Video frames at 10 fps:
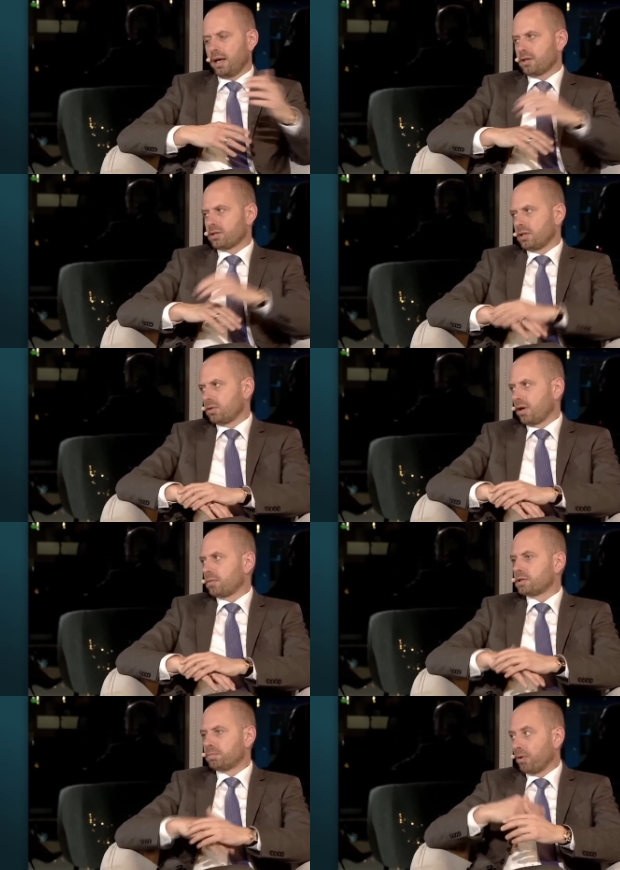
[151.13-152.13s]
actually, together
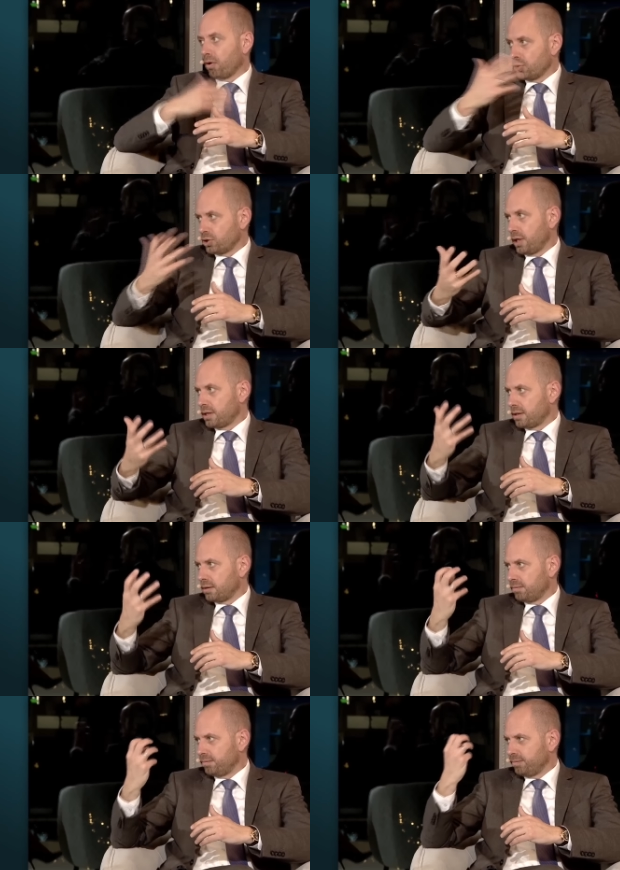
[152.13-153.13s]
with Porsche as
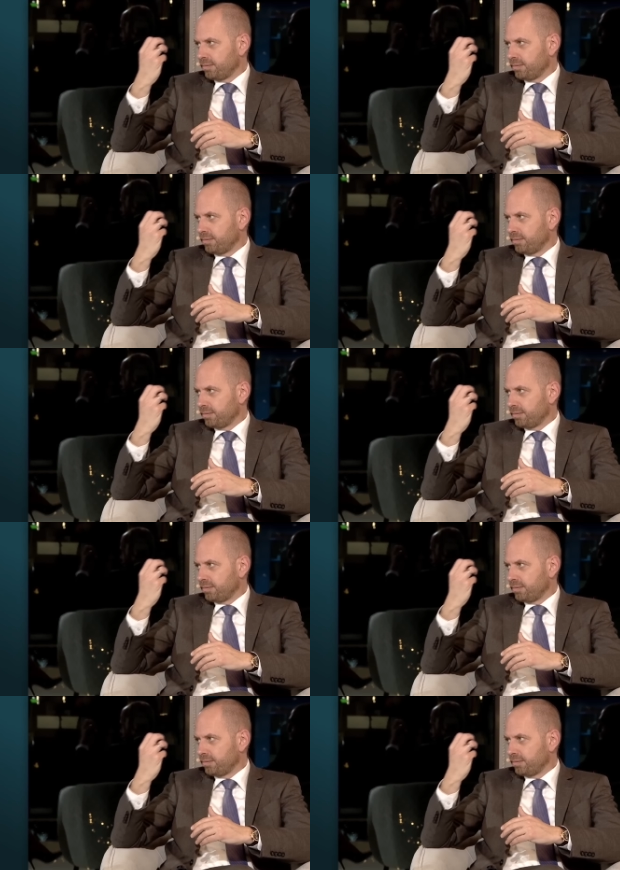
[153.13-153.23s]
an